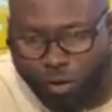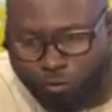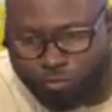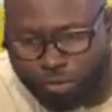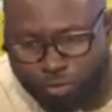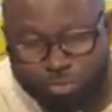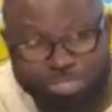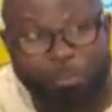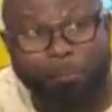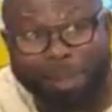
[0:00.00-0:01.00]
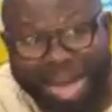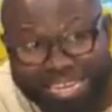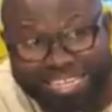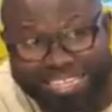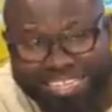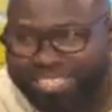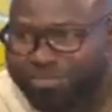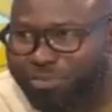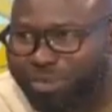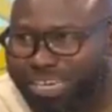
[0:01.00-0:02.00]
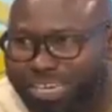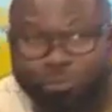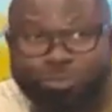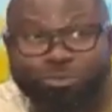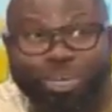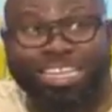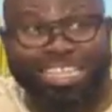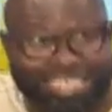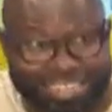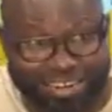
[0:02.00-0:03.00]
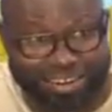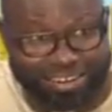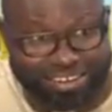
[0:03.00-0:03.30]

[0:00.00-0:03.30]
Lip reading: of the committee, but in his view, it was not illegal.